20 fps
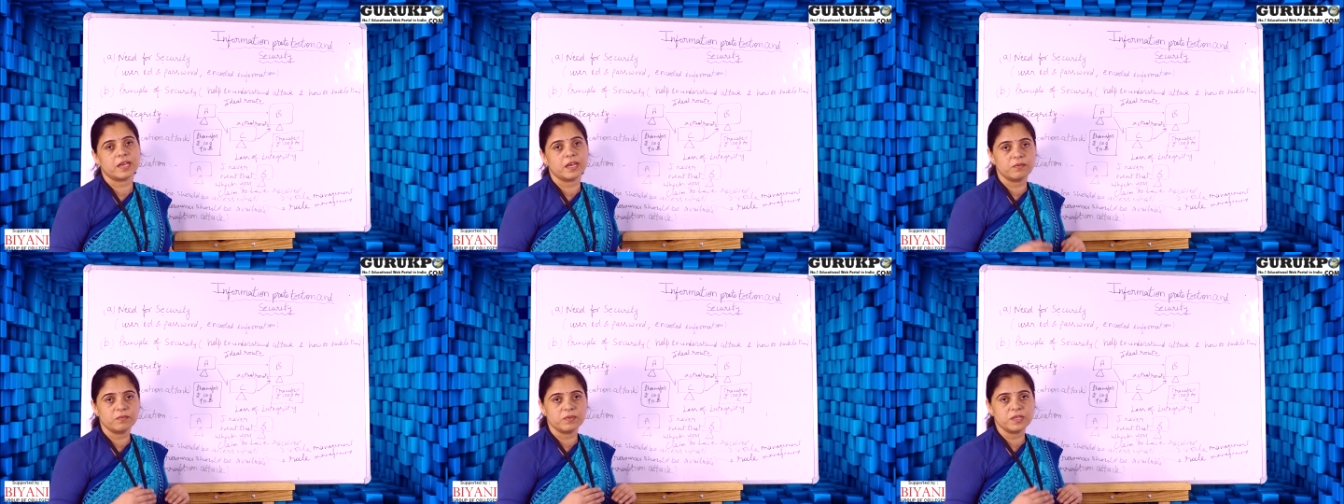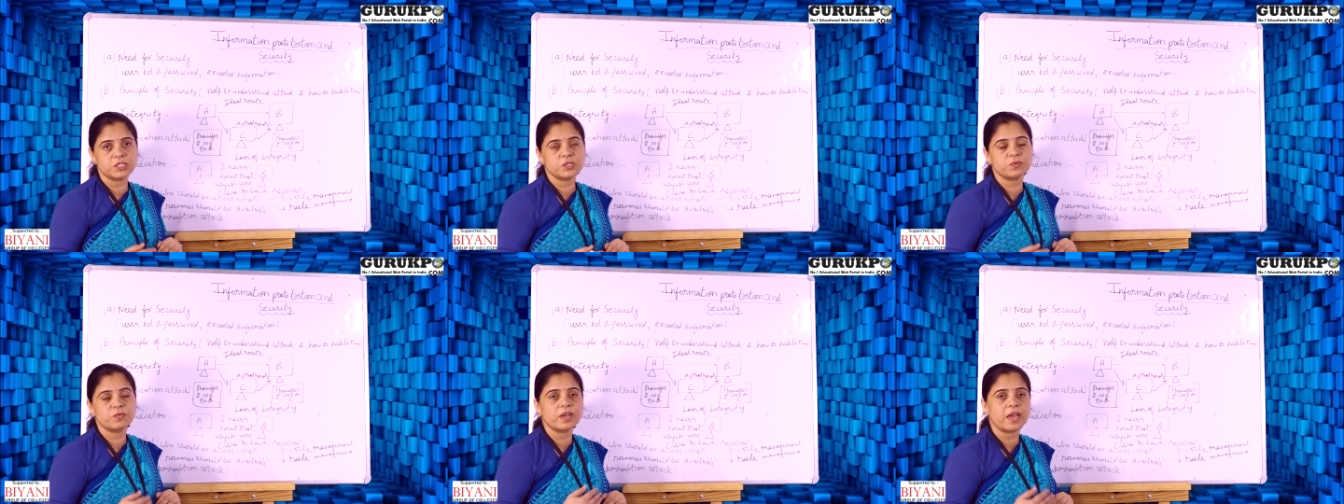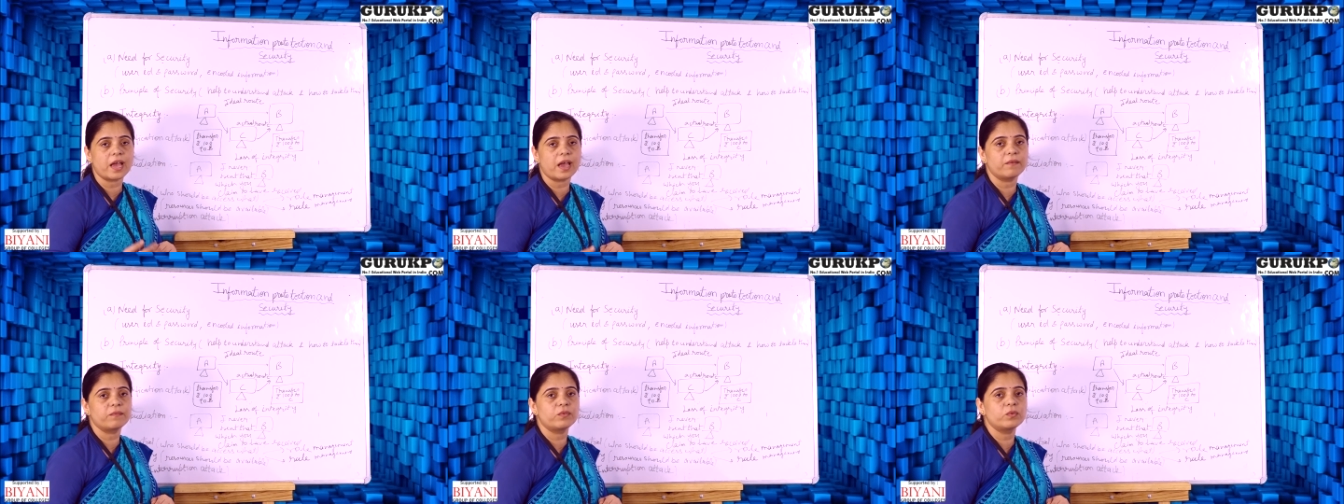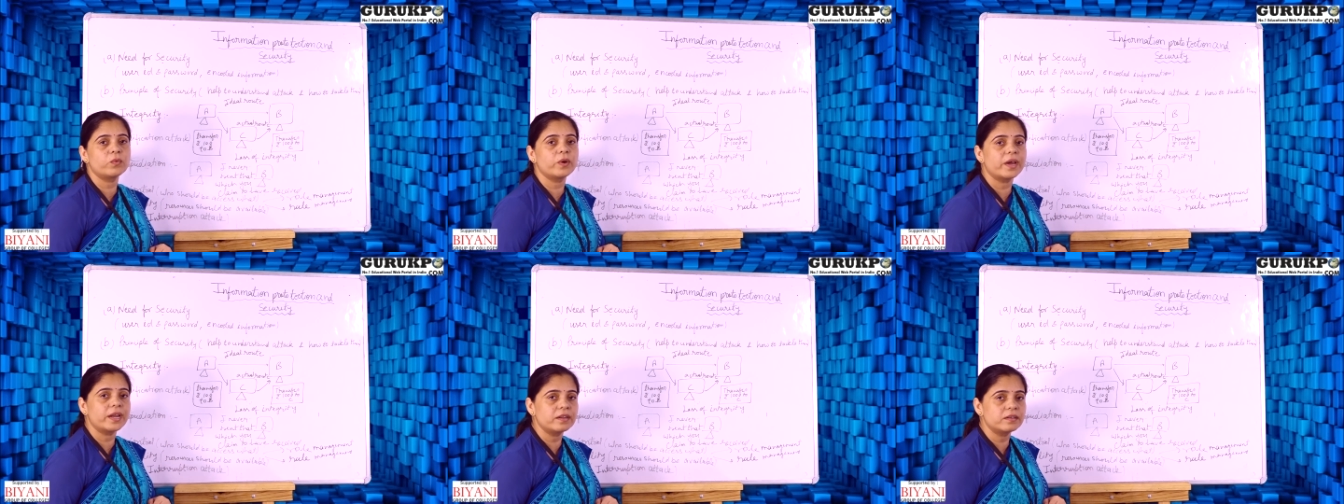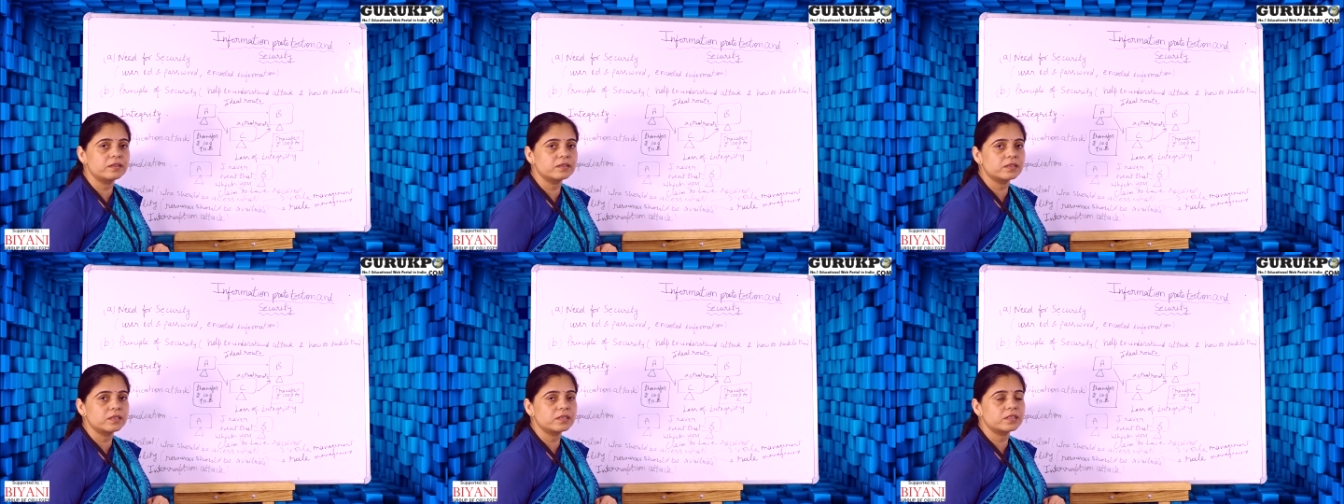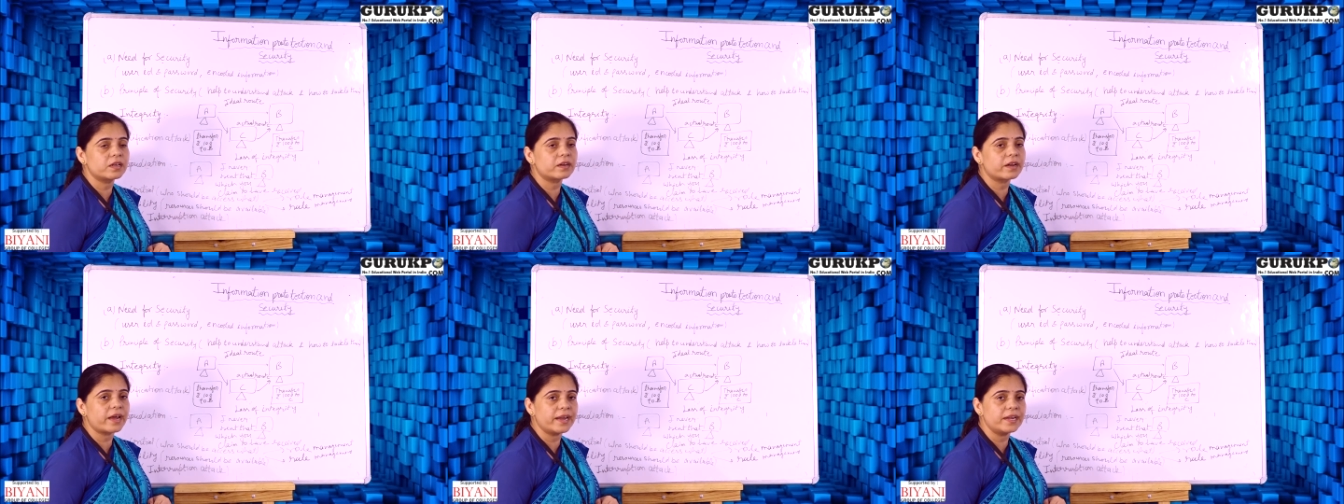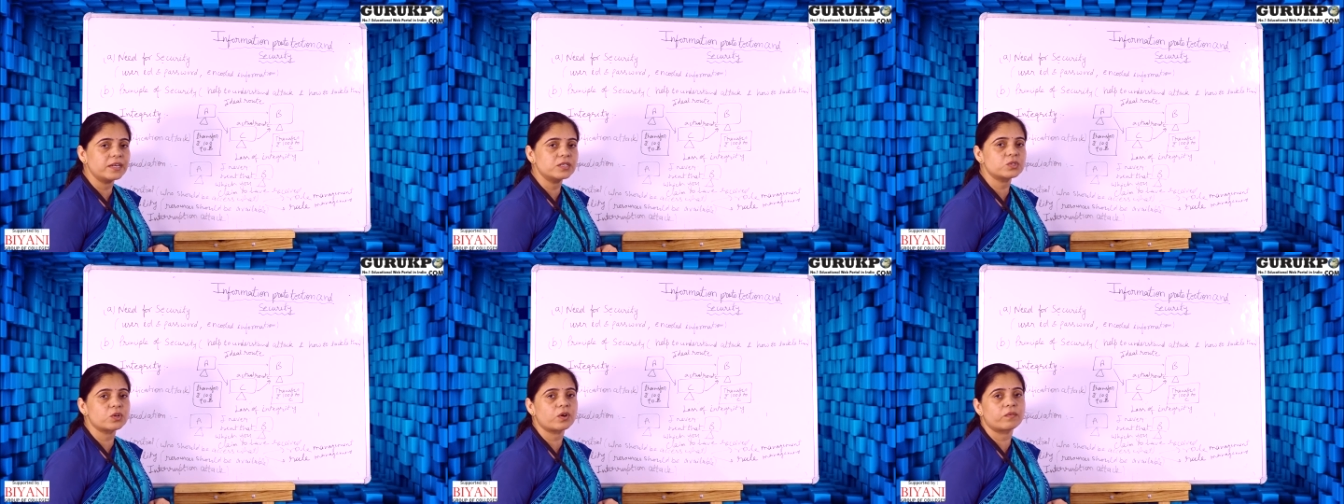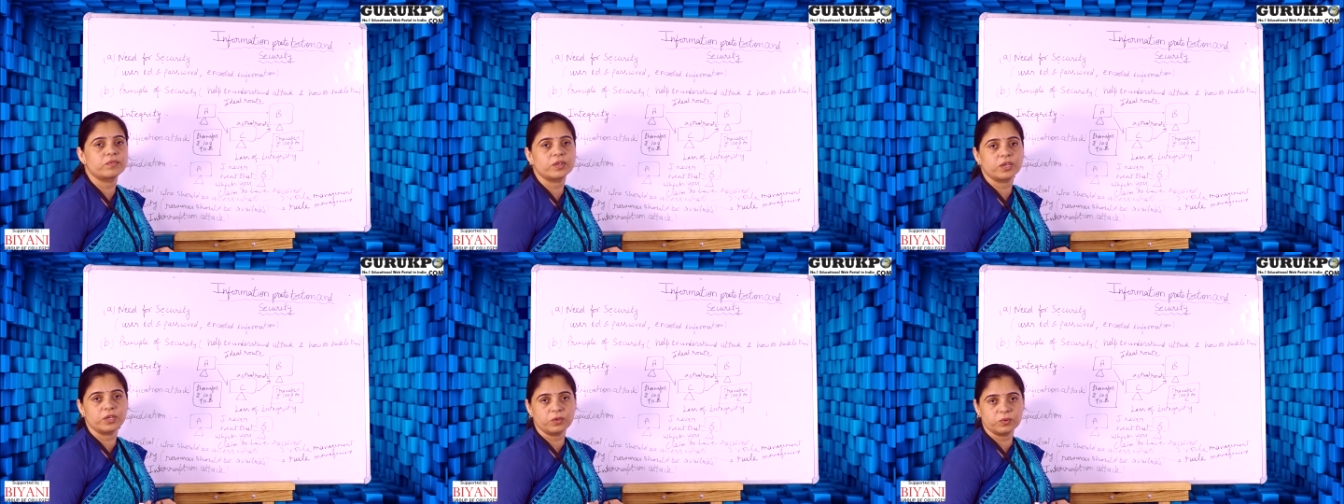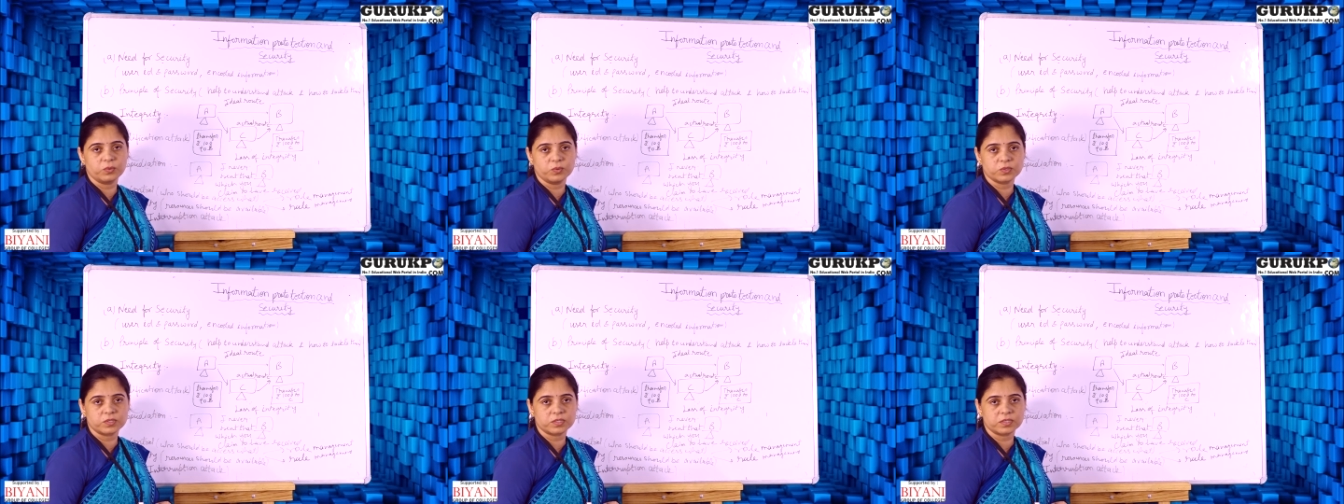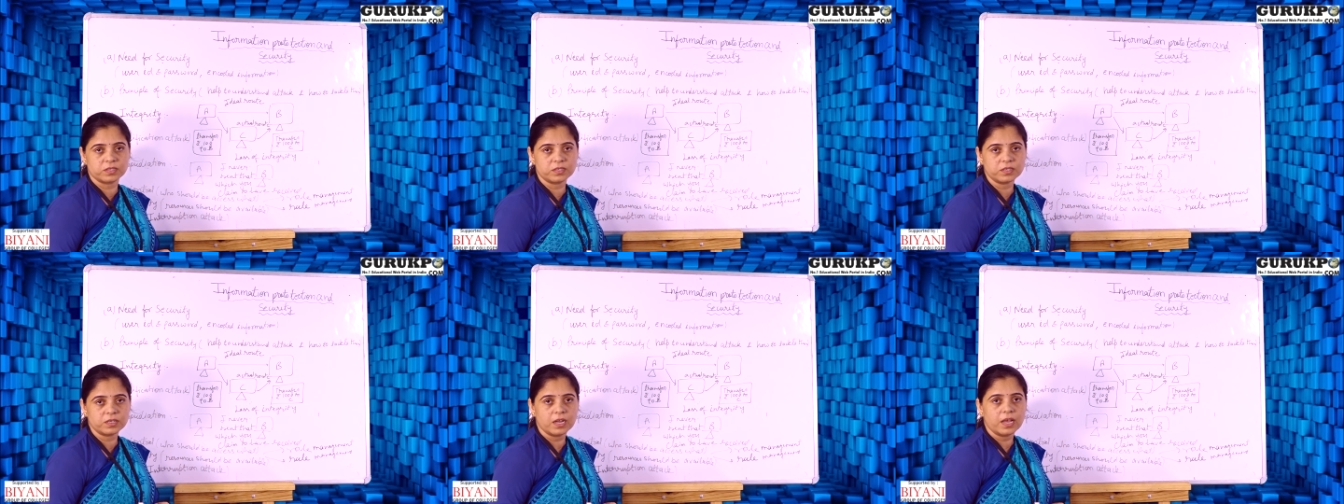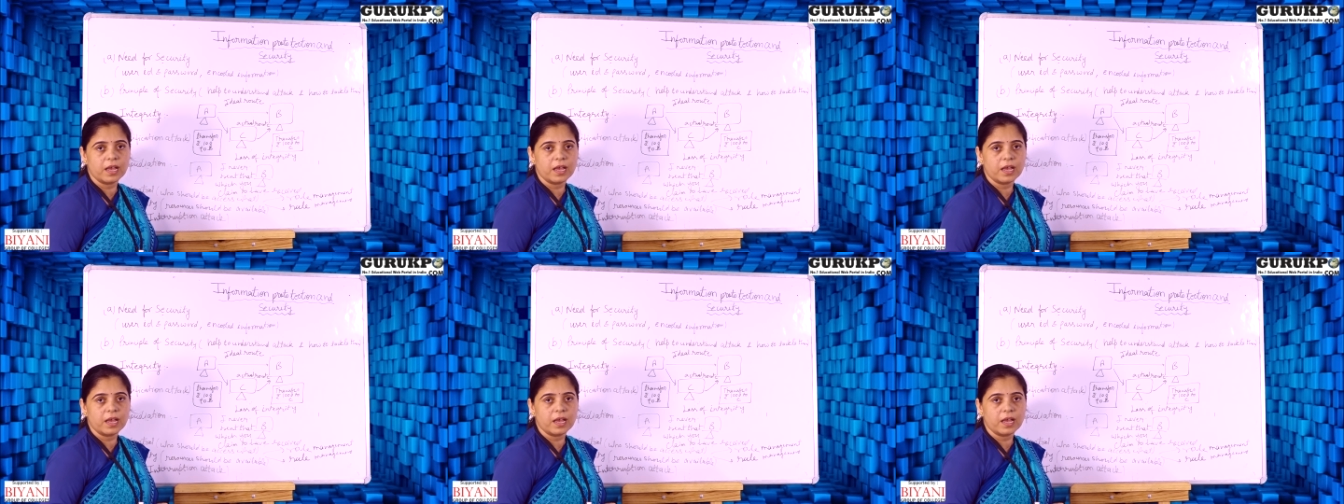in which we have to enter the rights of the user.